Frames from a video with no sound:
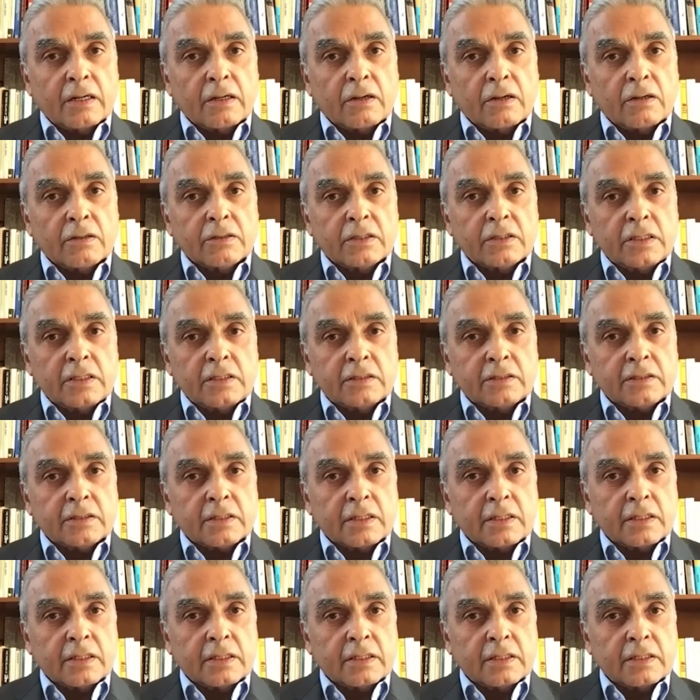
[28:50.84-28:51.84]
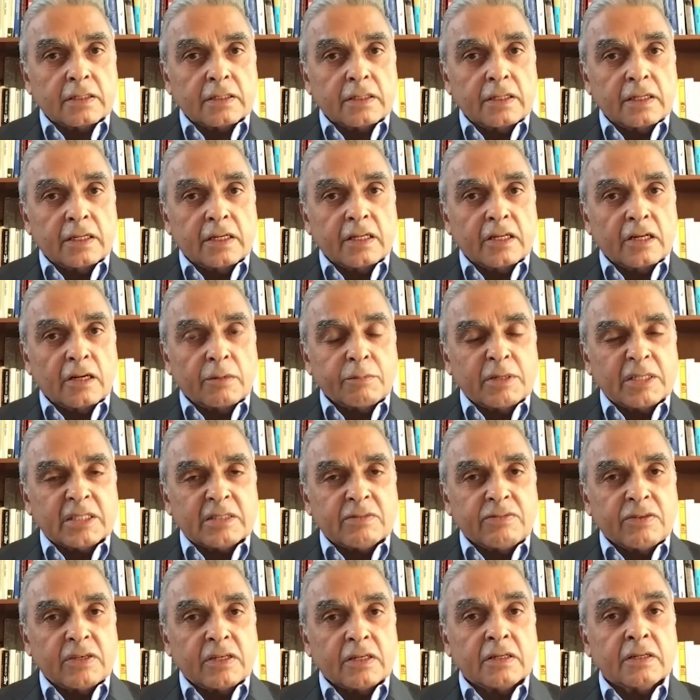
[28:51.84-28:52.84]
on this economic
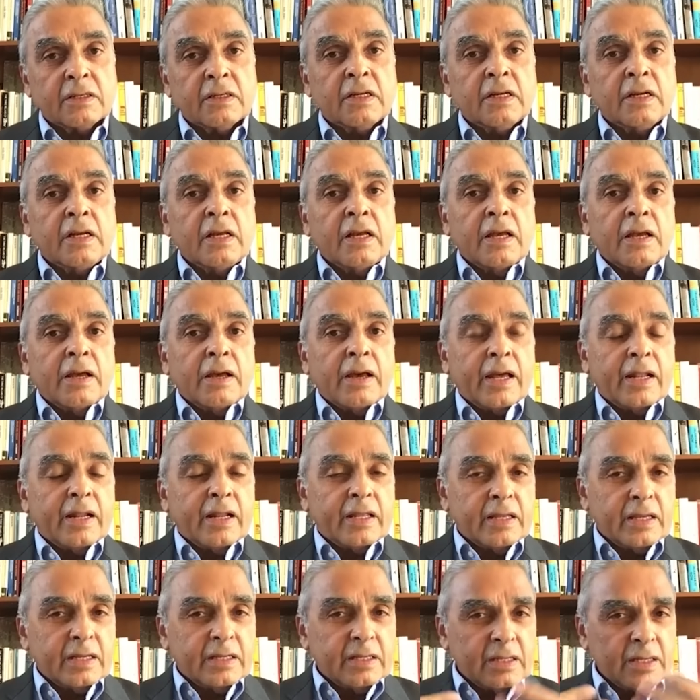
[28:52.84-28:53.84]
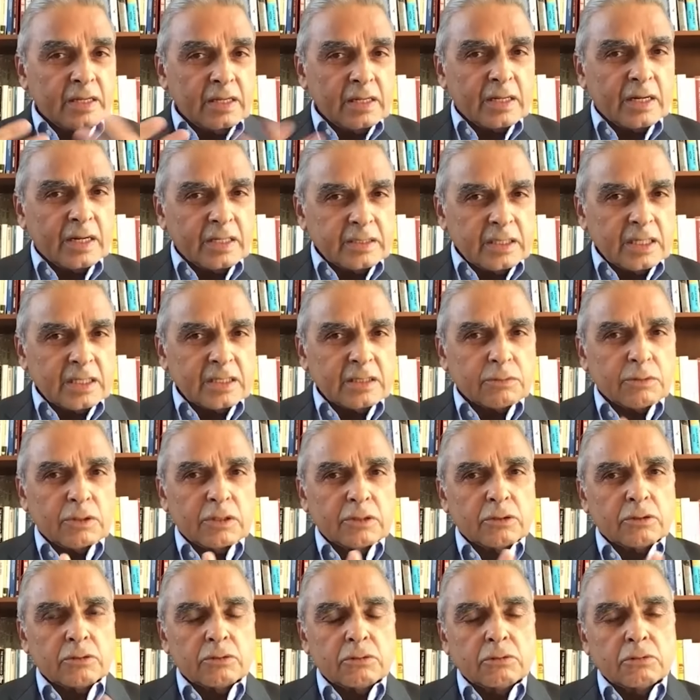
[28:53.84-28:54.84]
sphere. And here, I just
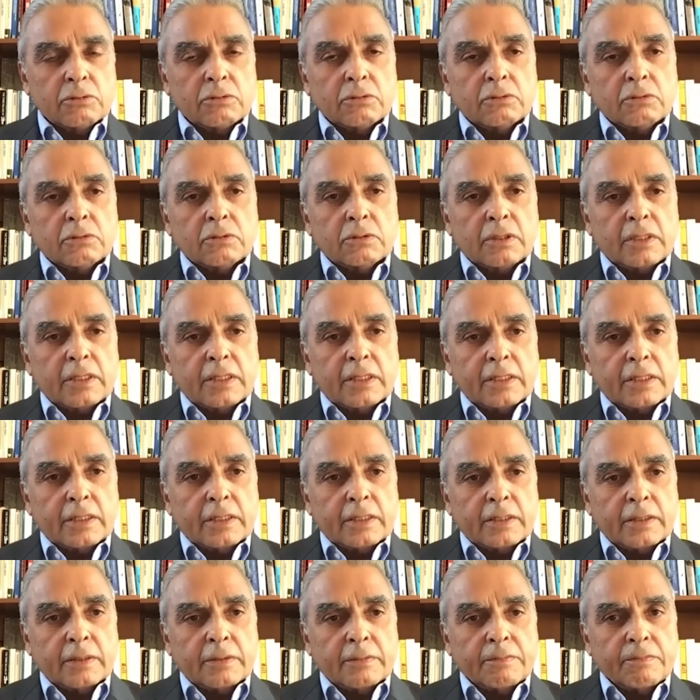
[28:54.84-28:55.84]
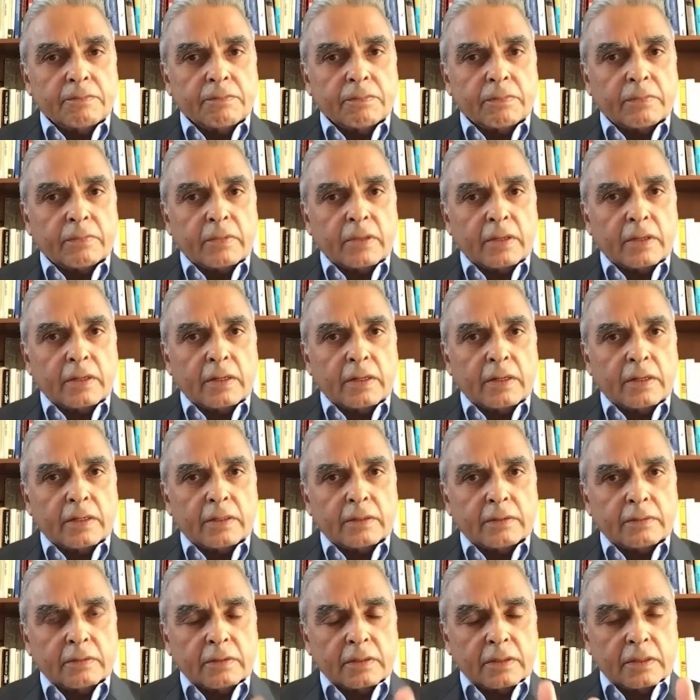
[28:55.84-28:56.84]
want to
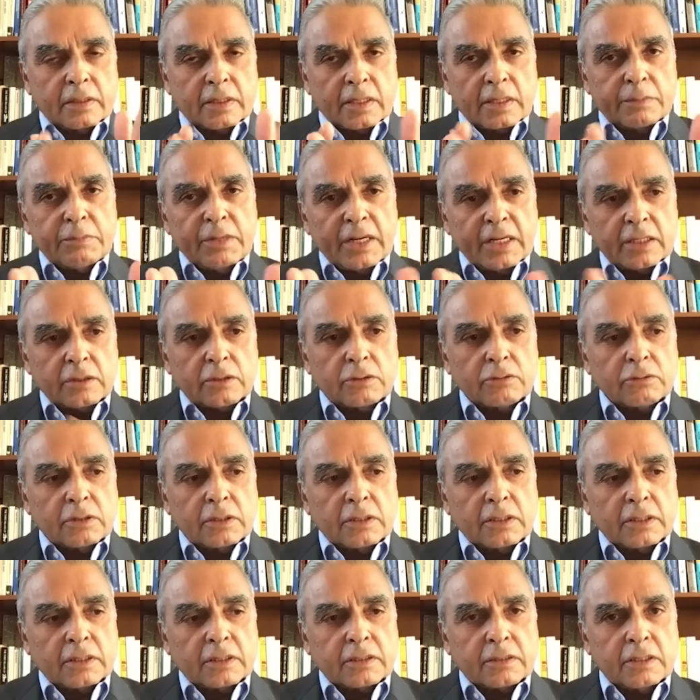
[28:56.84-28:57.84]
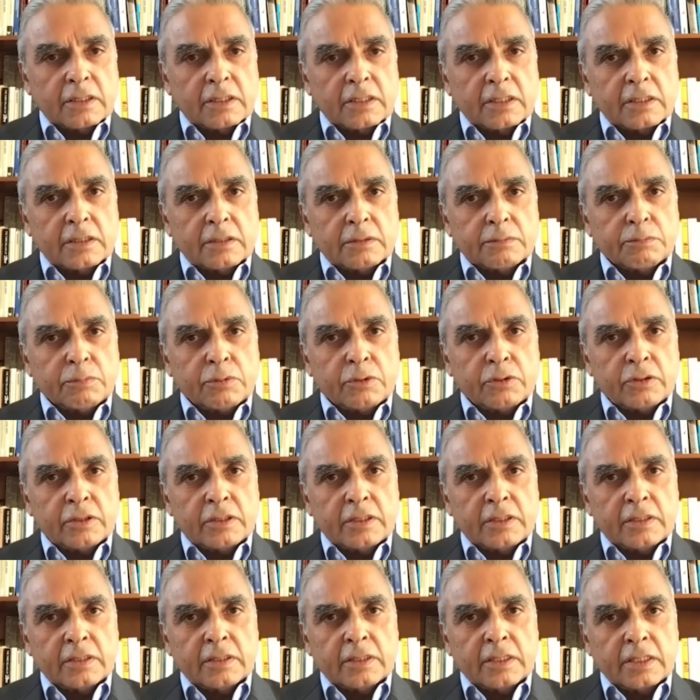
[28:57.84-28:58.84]
come back to a critical
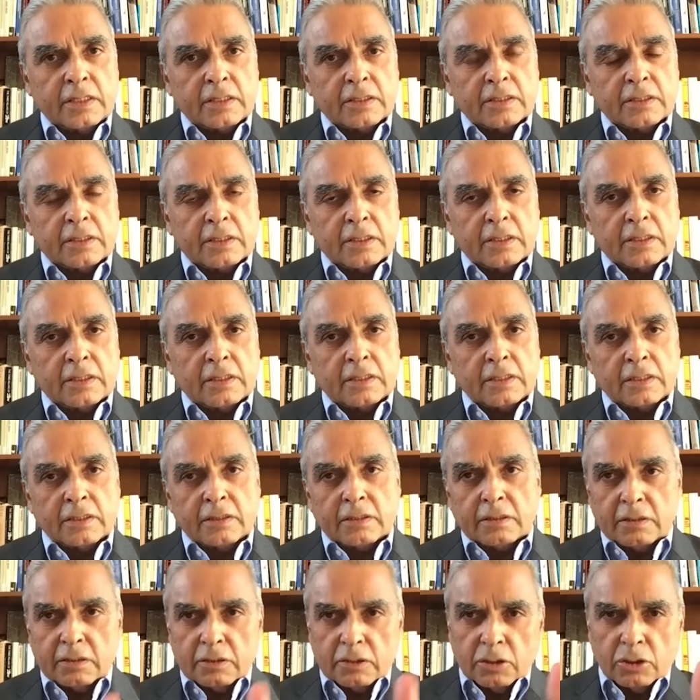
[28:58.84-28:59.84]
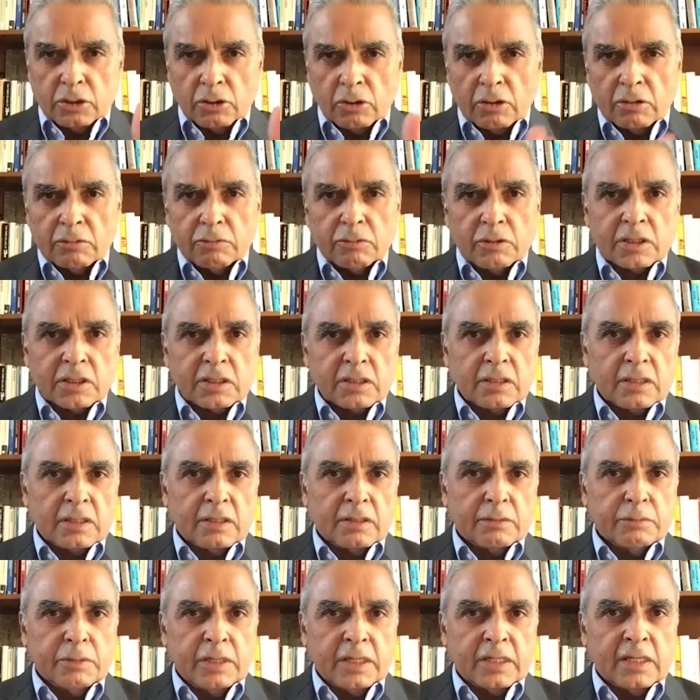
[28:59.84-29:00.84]
point that John was
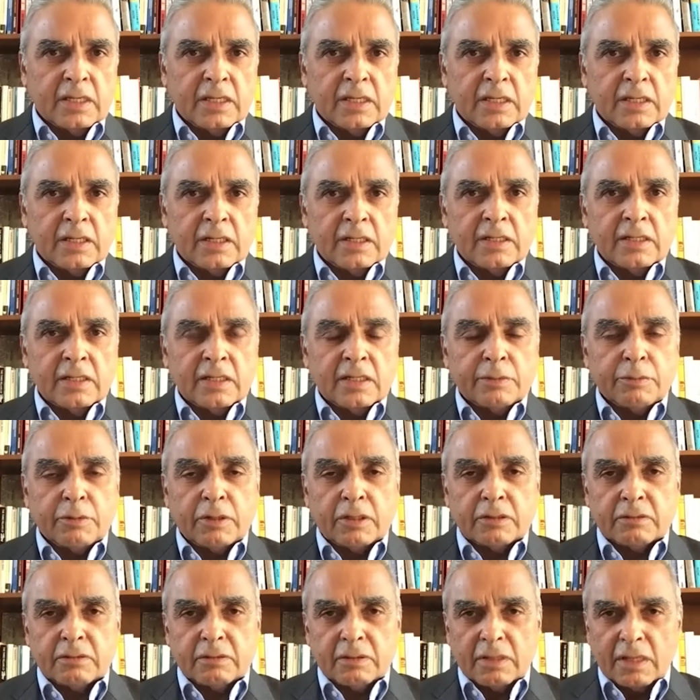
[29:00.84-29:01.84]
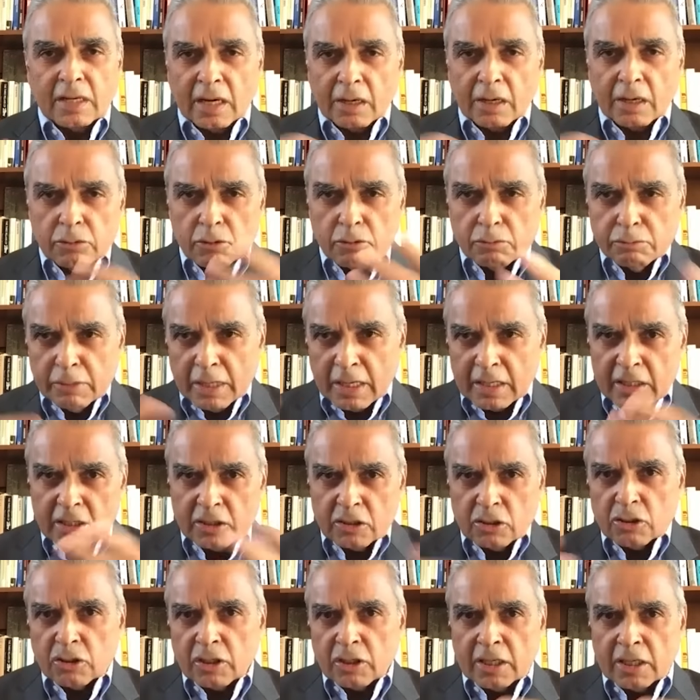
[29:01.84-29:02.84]
making earlier about how you
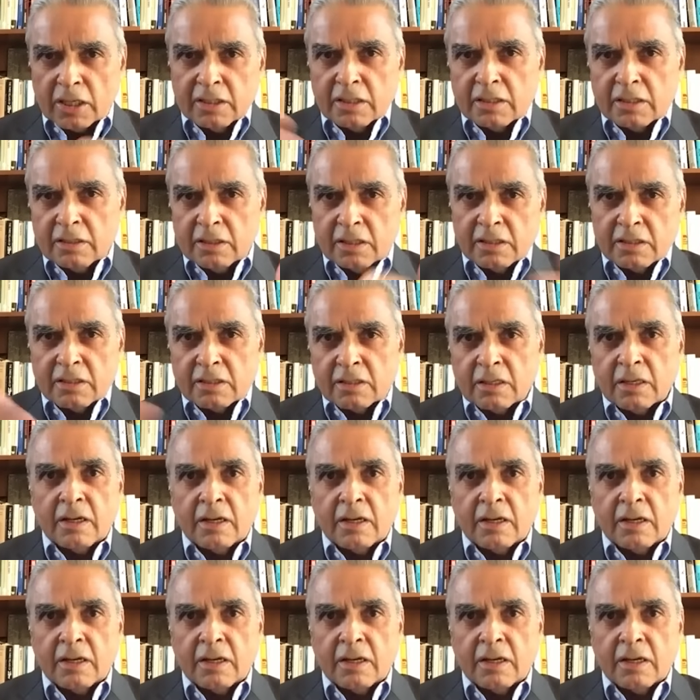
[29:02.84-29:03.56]
manage China in this